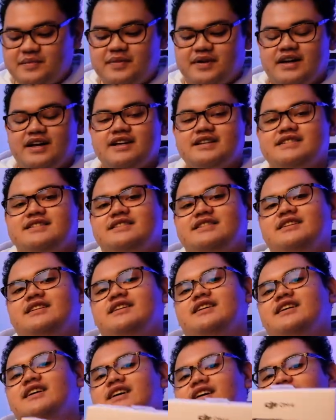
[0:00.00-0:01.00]
unbox
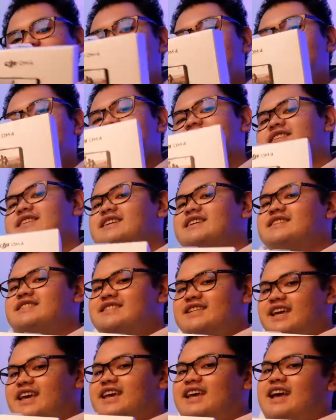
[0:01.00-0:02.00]
the
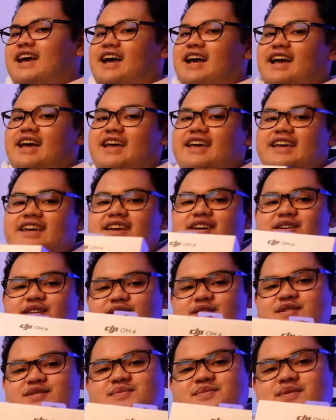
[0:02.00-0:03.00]
DJI
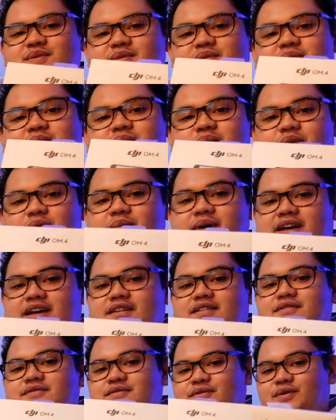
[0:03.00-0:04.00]
Osmo
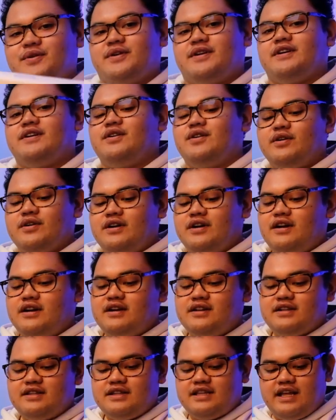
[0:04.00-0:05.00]
Mobile 4 or
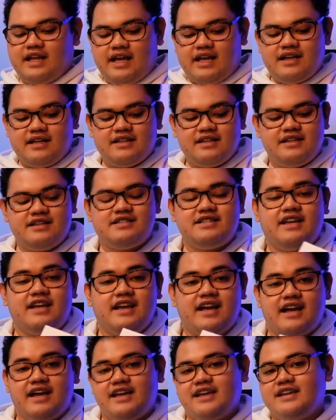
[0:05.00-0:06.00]

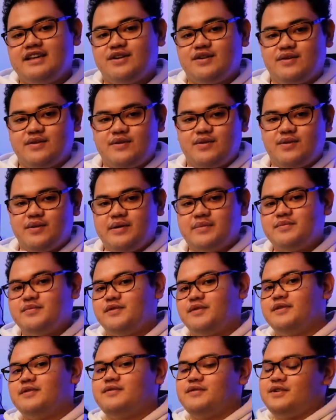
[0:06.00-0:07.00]
DJI
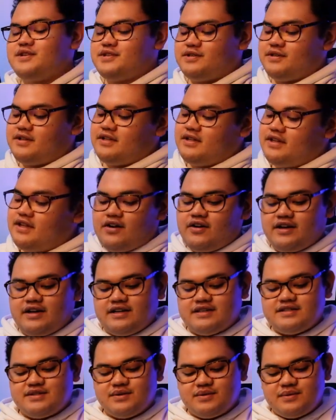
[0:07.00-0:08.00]
OM4 for short.
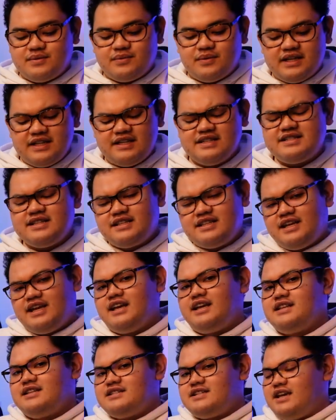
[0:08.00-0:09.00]
Okay, so what is the
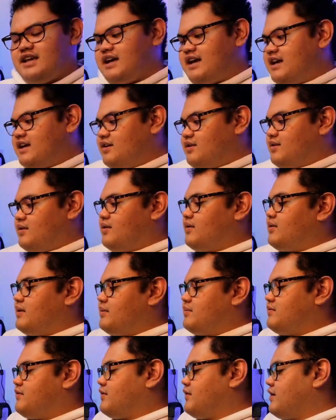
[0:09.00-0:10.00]
DJI
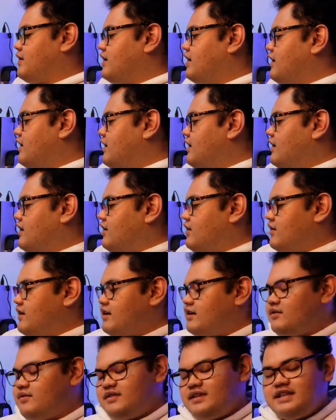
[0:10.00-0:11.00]
OM4? Okay,
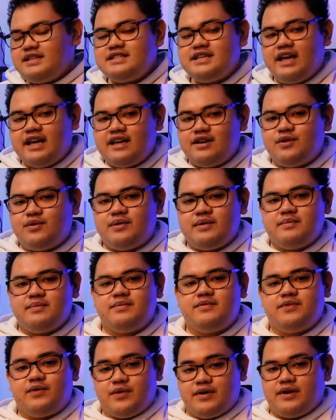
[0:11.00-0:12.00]
yung DJI
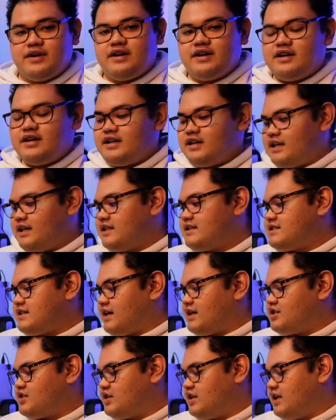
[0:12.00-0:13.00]
OM4, it's
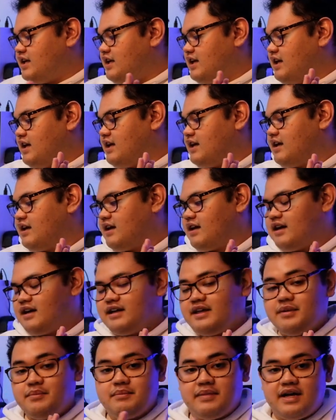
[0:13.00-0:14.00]
actually a
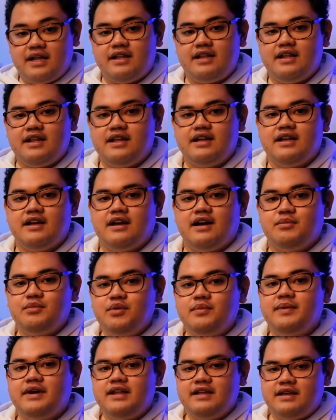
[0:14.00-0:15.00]
gimbal, a
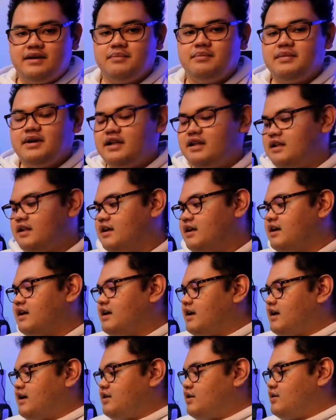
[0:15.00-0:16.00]
mobile gimbal.
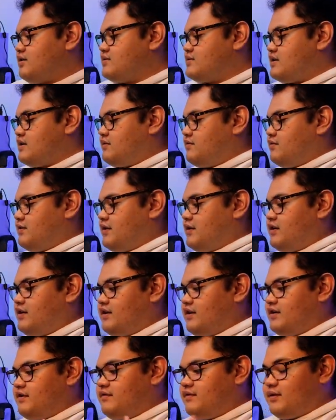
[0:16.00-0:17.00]
You use it for
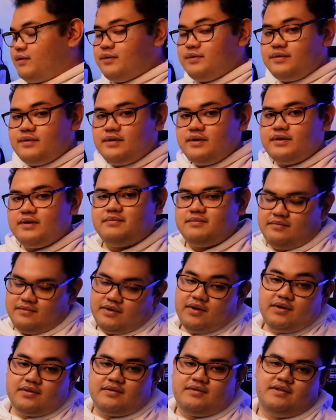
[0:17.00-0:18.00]
your phone.
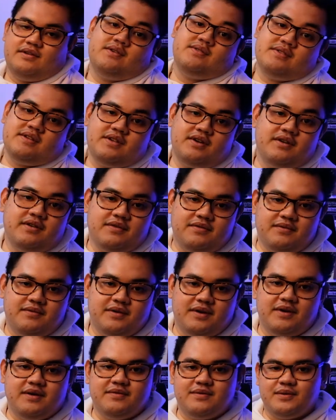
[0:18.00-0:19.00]

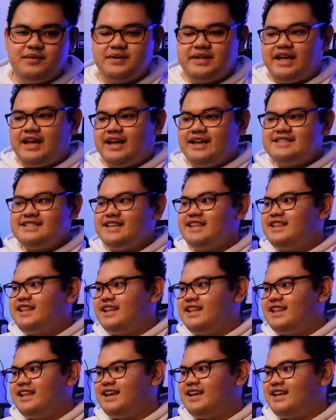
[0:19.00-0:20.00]
I said
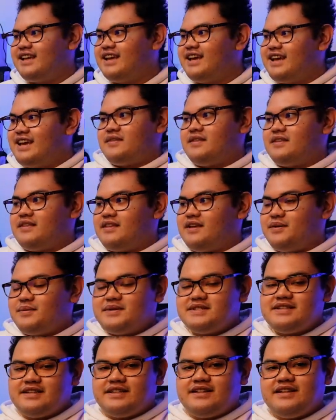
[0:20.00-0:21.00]
that like there
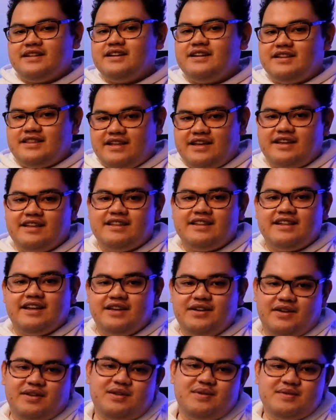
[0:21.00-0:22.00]
was another thing that
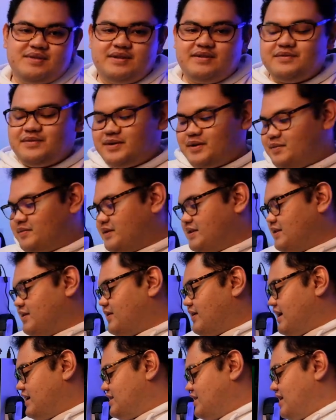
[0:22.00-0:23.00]
you could use it for, but
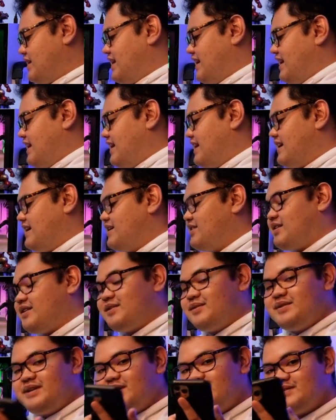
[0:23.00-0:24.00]
no, actually, you
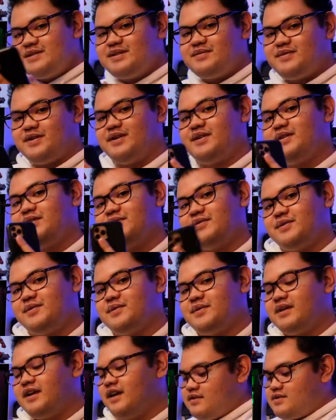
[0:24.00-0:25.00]
can only use it for your
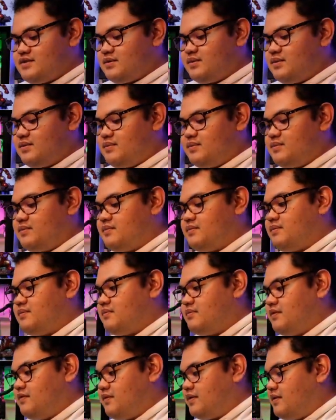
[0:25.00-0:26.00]
phone. So,
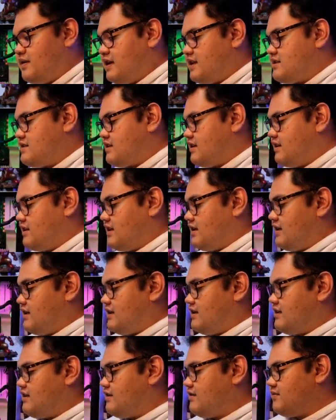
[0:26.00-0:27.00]
before we get started,
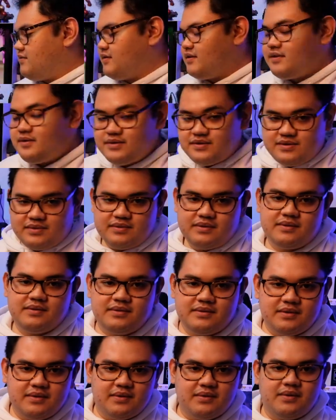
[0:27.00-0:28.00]
for those who
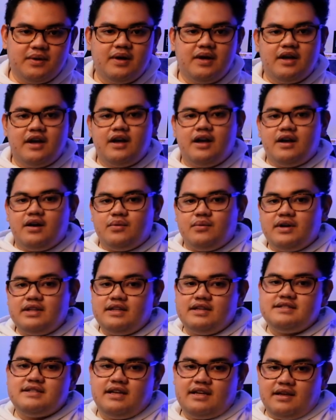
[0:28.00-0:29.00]
don't know, what
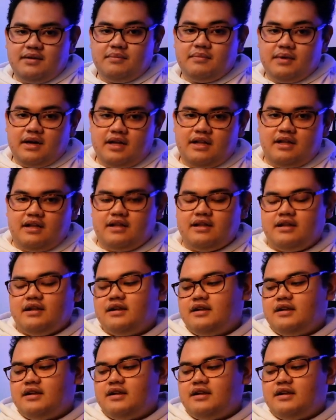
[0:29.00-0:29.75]
is a gimbal?